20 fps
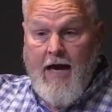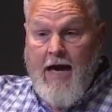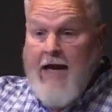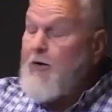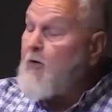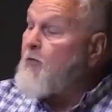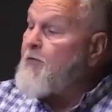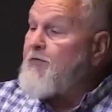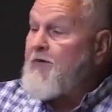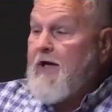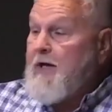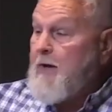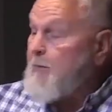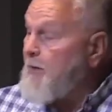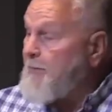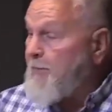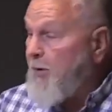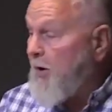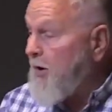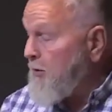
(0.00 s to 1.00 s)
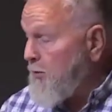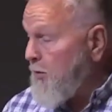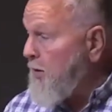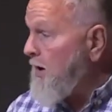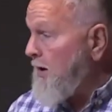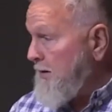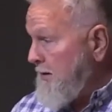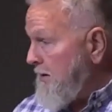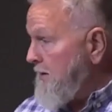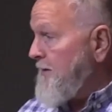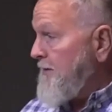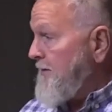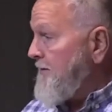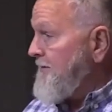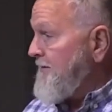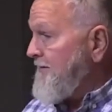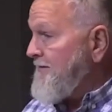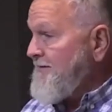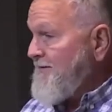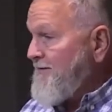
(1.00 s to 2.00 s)
I don't think it would part water,
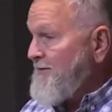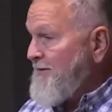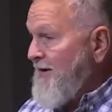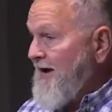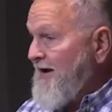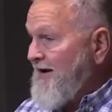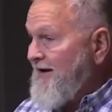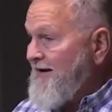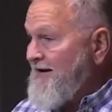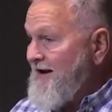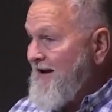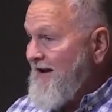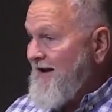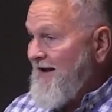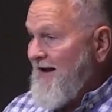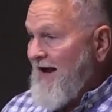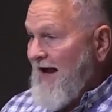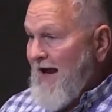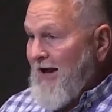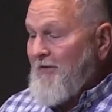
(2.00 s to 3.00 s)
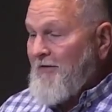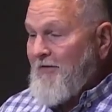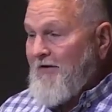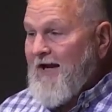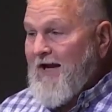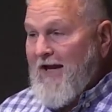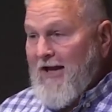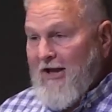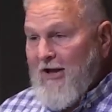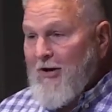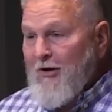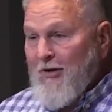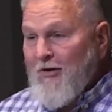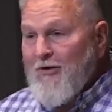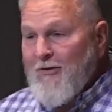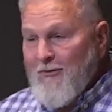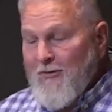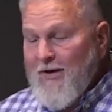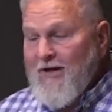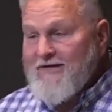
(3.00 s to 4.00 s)
right? I don't think I could go
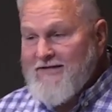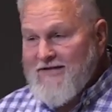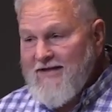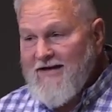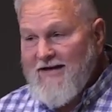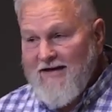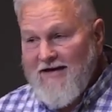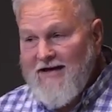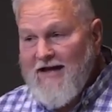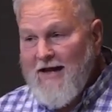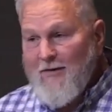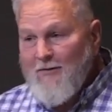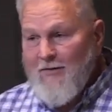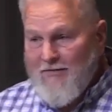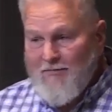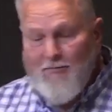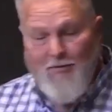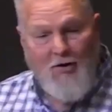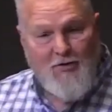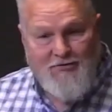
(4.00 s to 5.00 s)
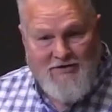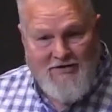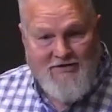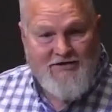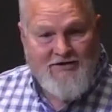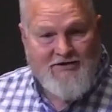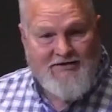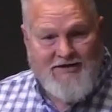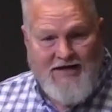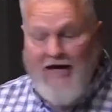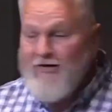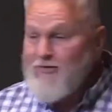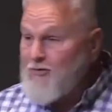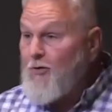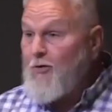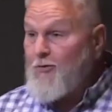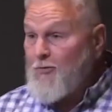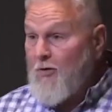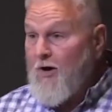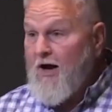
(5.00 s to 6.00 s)
to the Red Sea today with Moses'
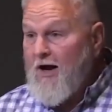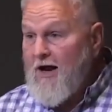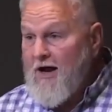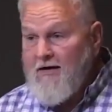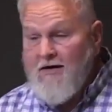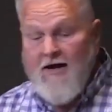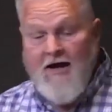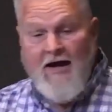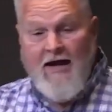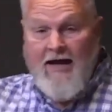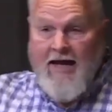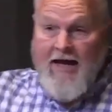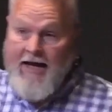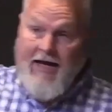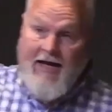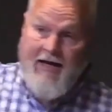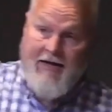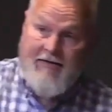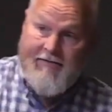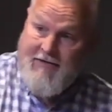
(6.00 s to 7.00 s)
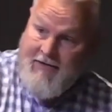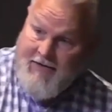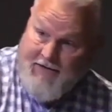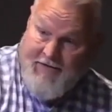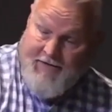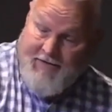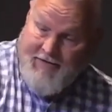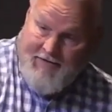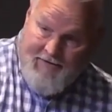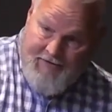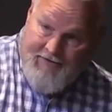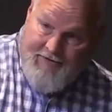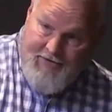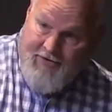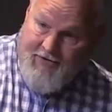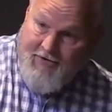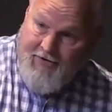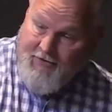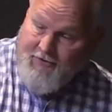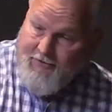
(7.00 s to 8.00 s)
actual rod and,
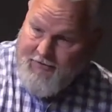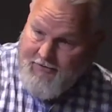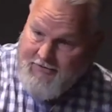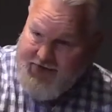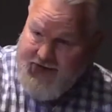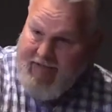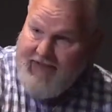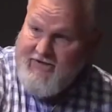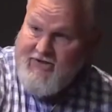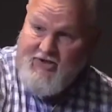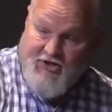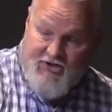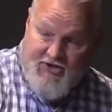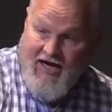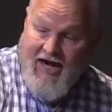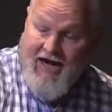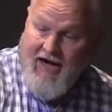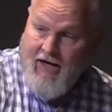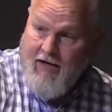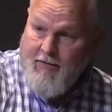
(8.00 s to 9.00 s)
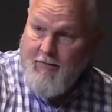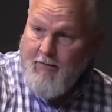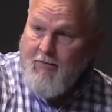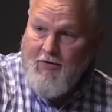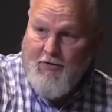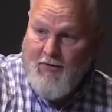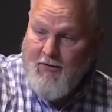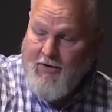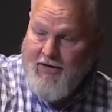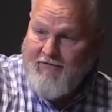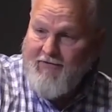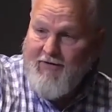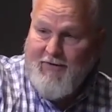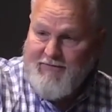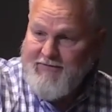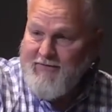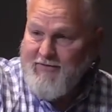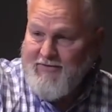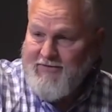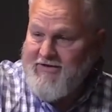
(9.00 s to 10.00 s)
you know, say Shazam or whatever
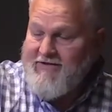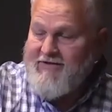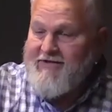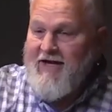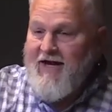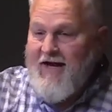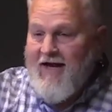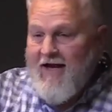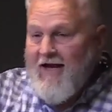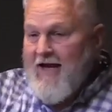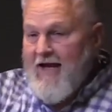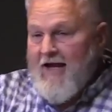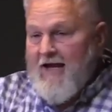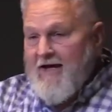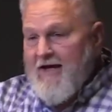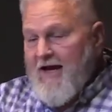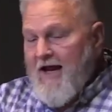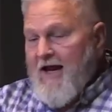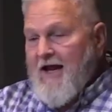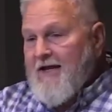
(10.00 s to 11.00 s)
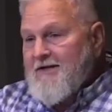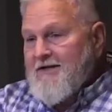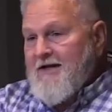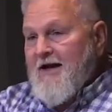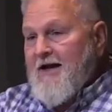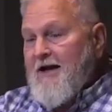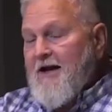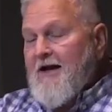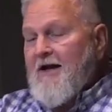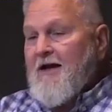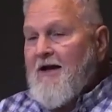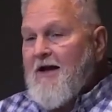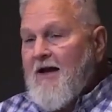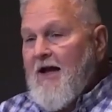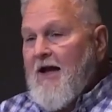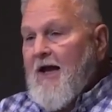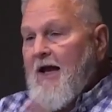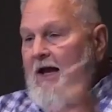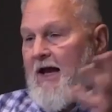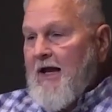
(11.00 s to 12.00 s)
I'm supposed to say, and
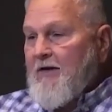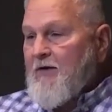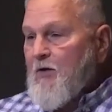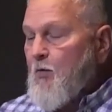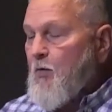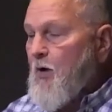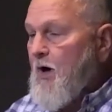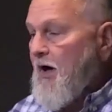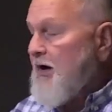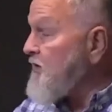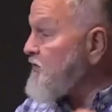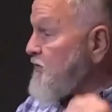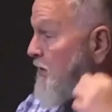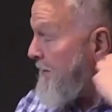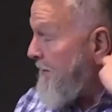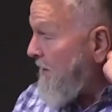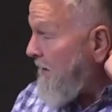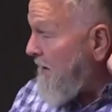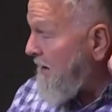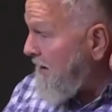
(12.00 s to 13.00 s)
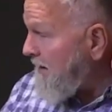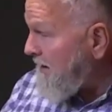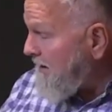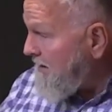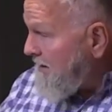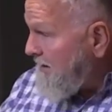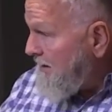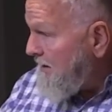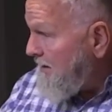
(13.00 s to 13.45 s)
the waters would part.